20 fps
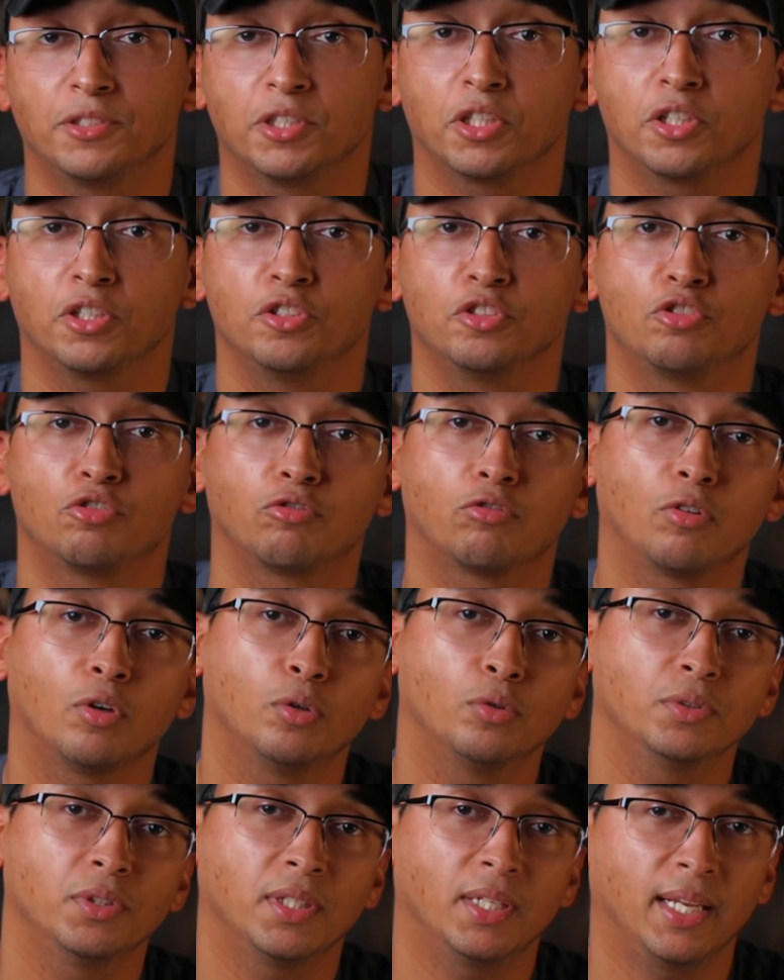to
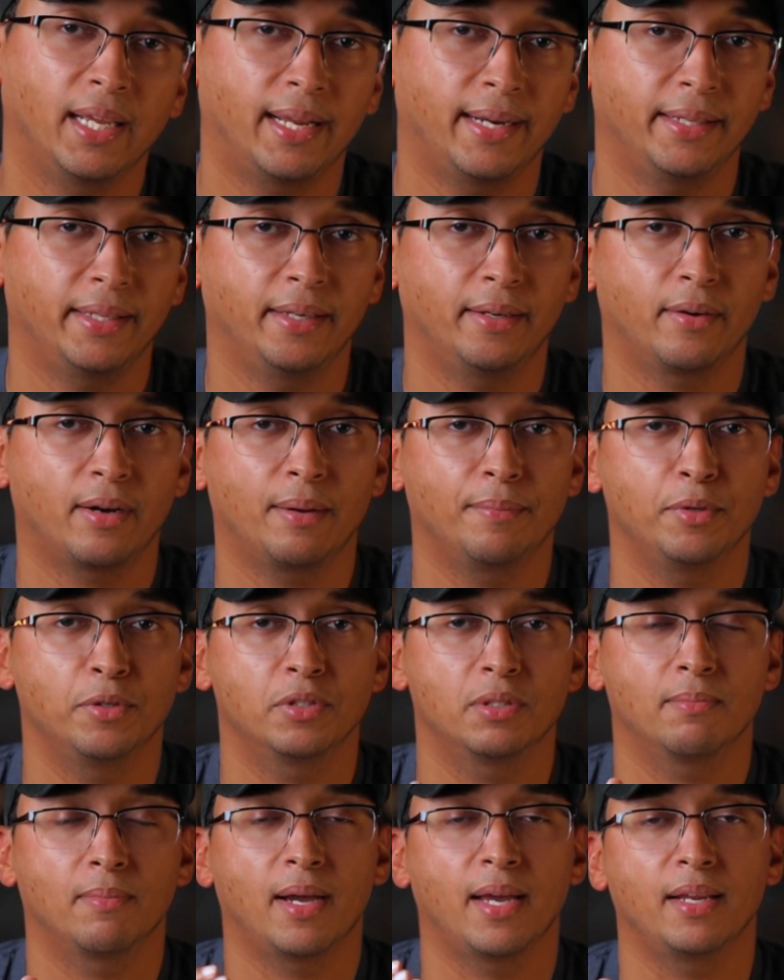control the Gladiator, I'm
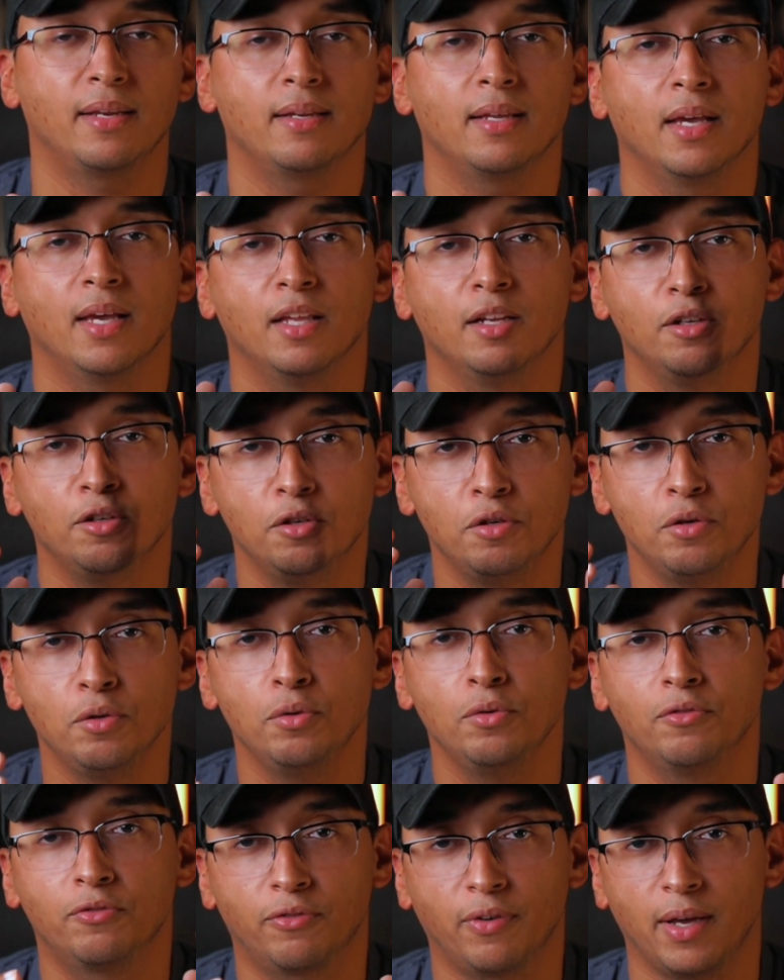using my
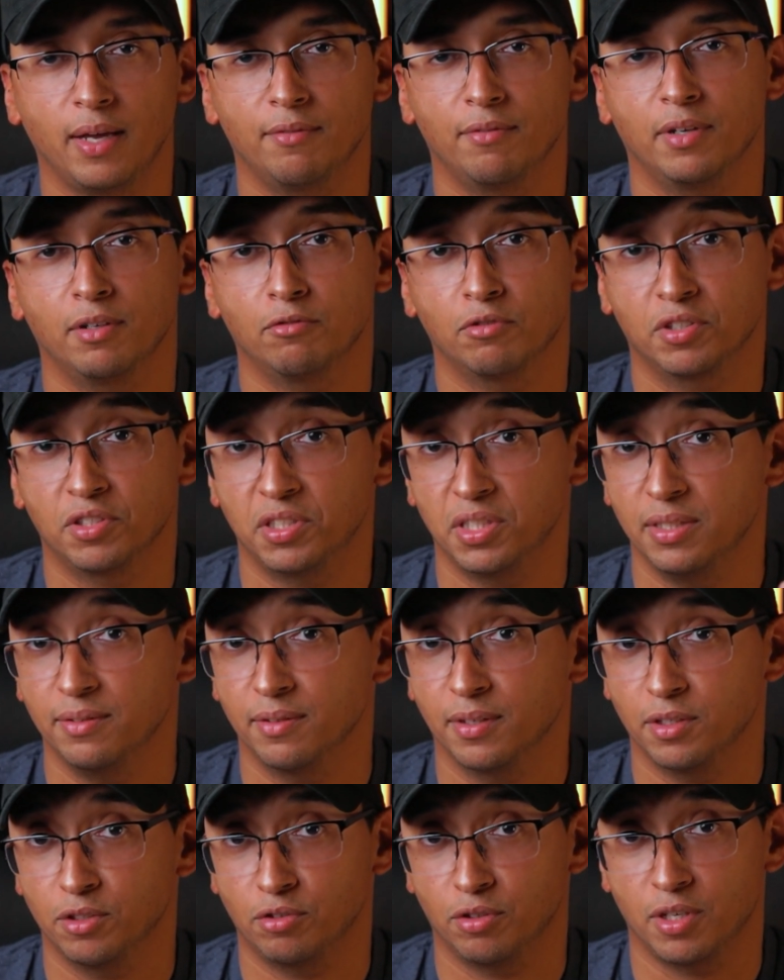new favorite
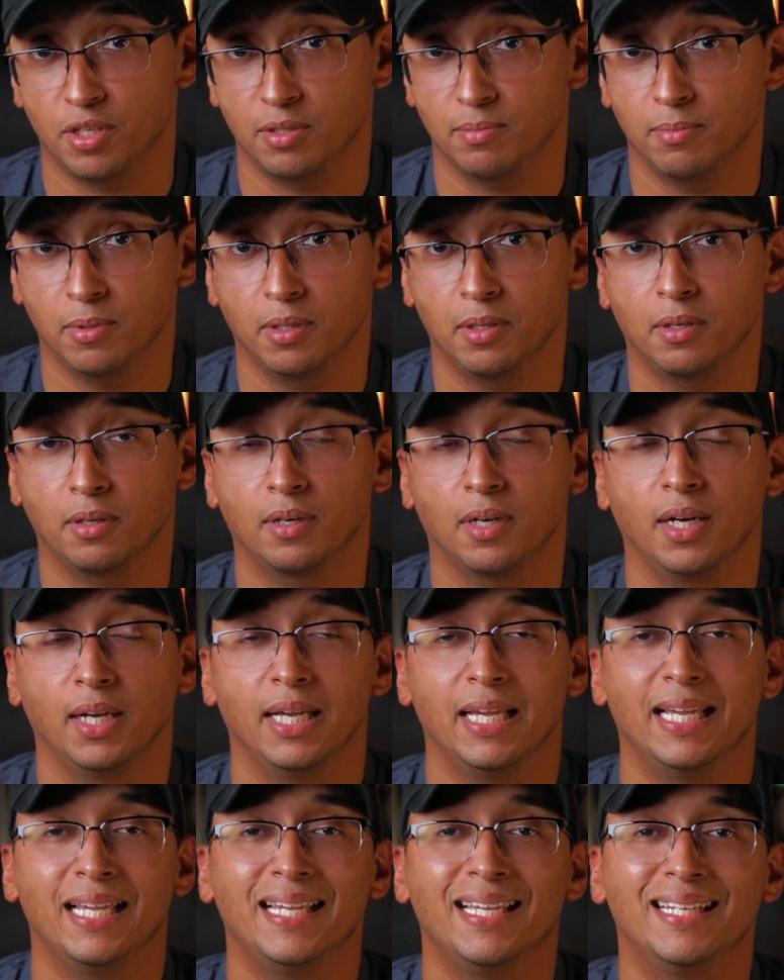receiver and transmitter.
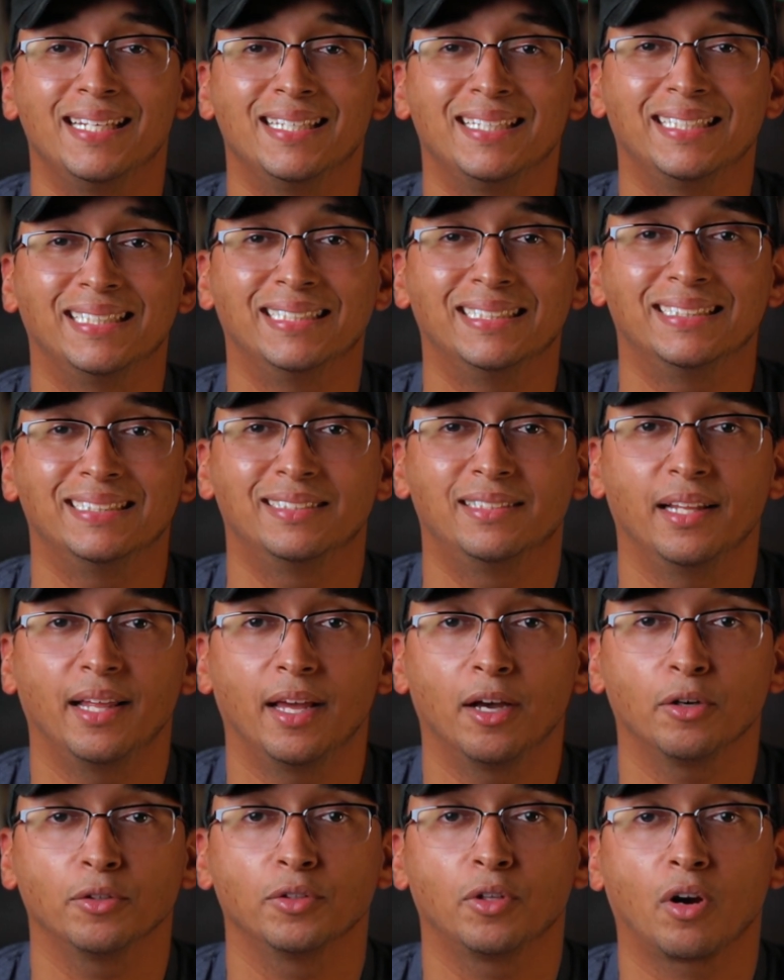It is the
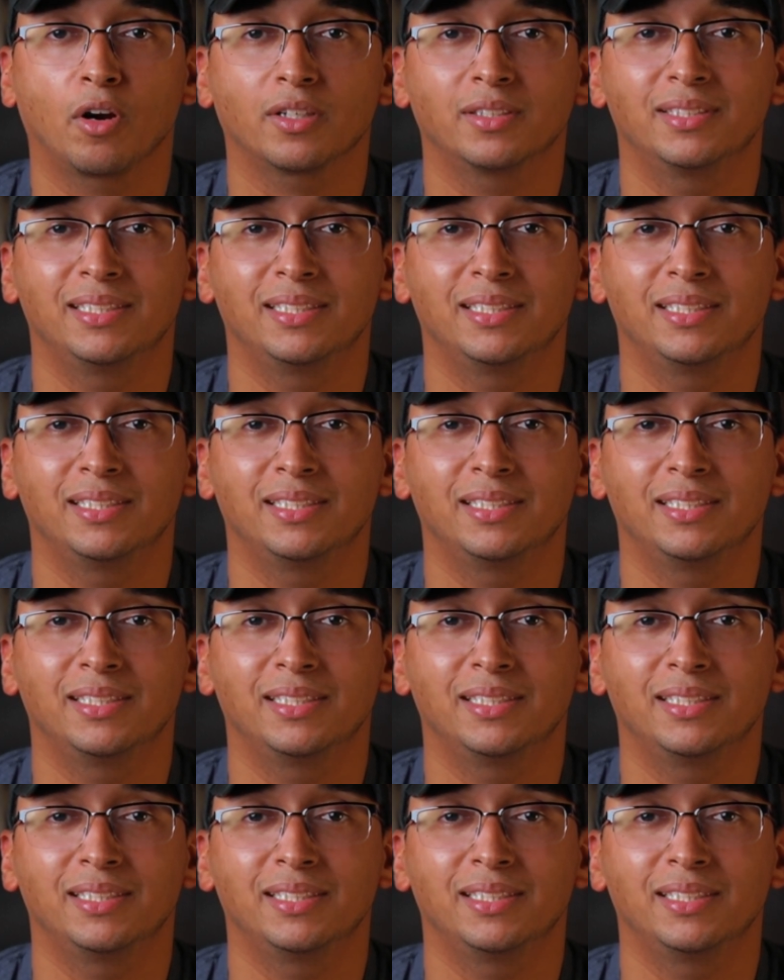L-Dark